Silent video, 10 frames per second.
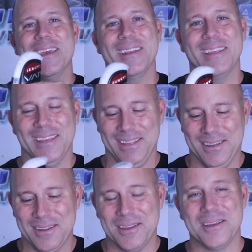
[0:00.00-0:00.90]
yet
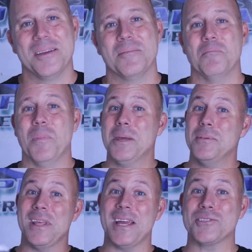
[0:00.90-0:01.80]
again.
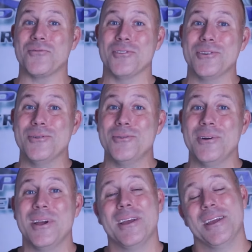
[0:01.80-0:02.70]
Maybe that's for
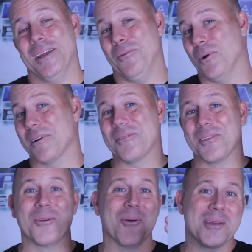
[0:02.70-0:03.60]
you. It worked for
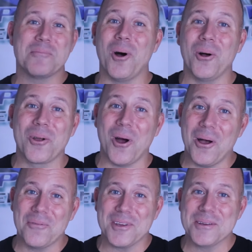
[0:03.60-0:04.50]
the great Paul
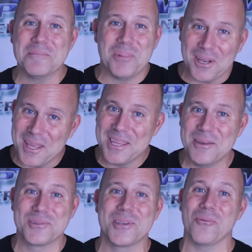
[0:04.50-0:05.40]
Coffey, but
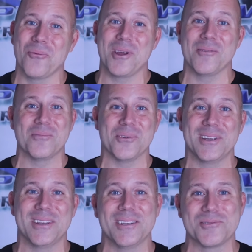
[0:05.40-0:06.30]
he was a rare
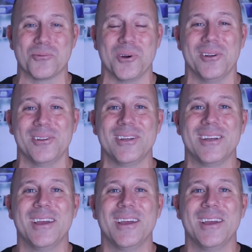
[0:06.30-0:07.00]
breed as well.